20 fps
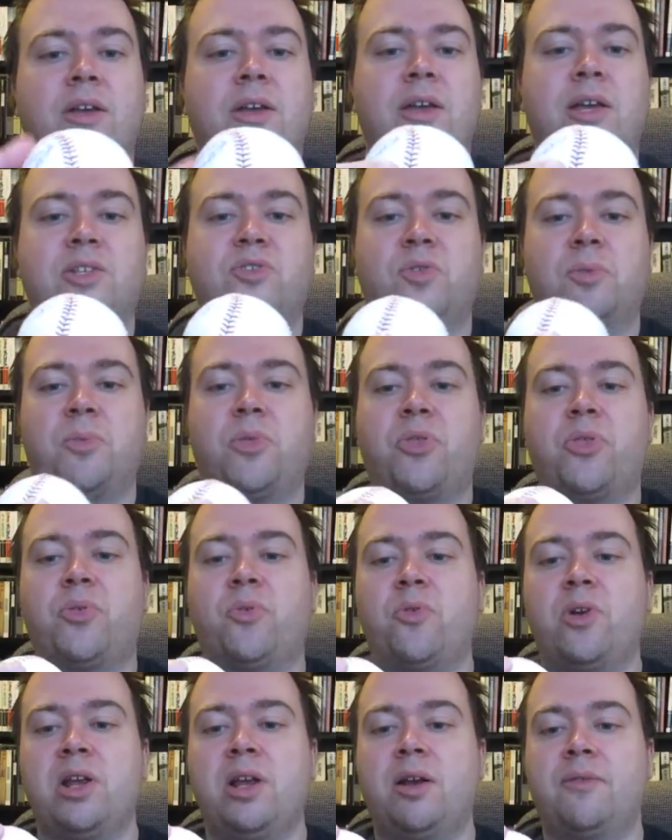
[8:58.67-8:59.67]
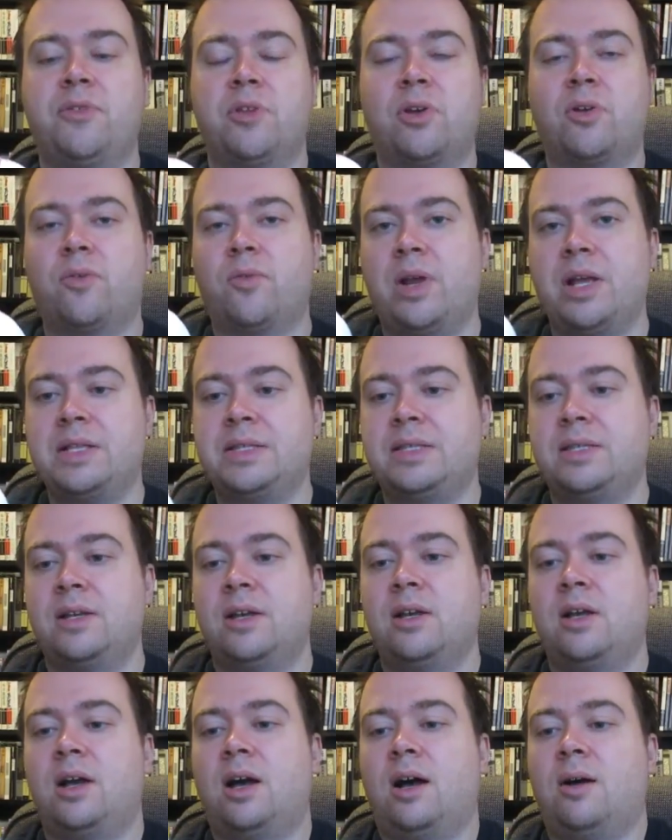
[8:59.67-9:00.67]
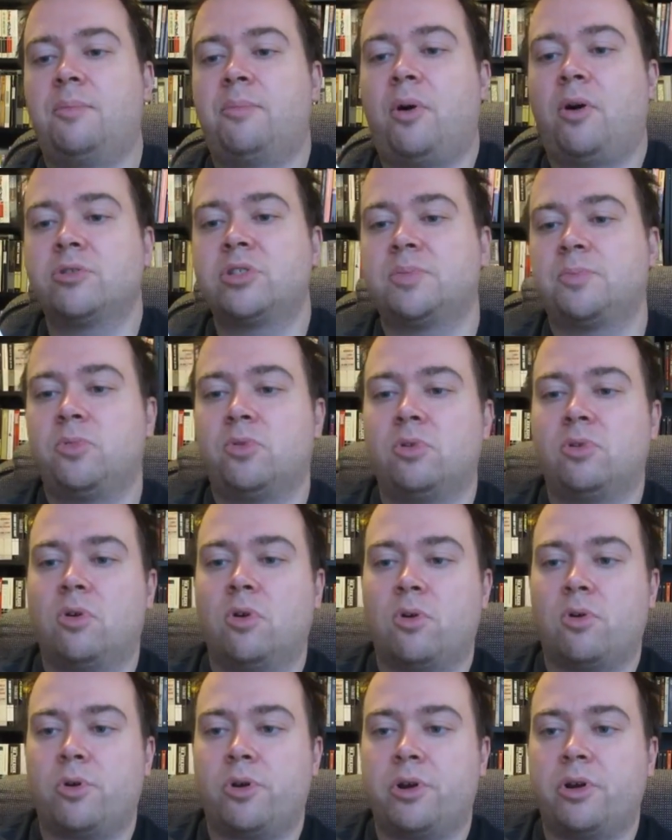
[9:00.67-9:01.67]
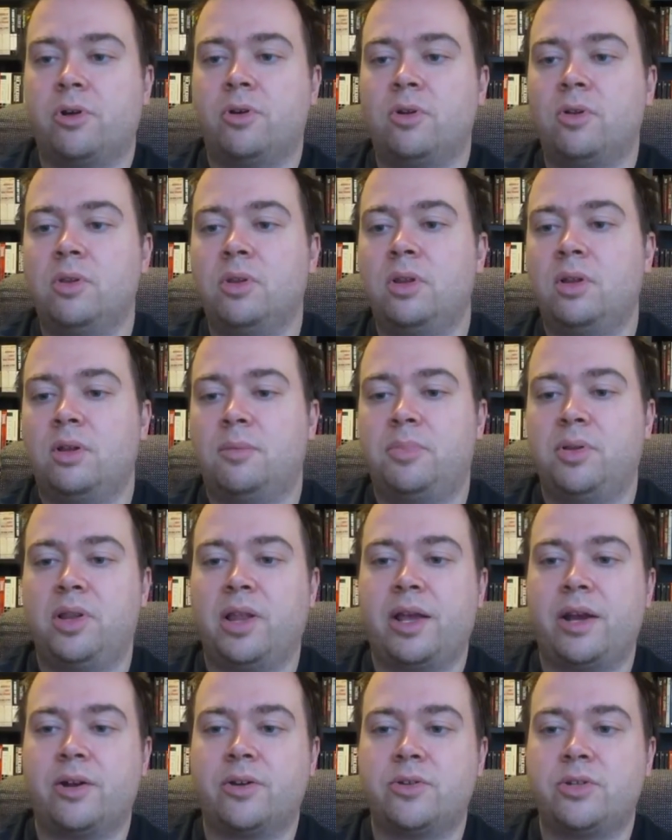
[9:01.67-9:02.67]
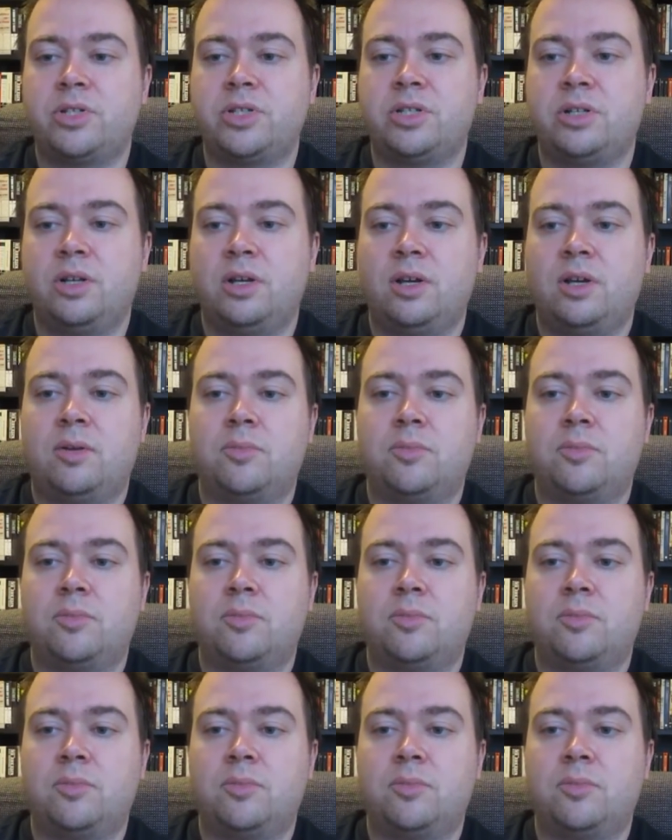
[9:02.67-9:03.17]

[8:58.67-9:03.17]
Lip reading: It's from three of the great Baltimore Oriole players.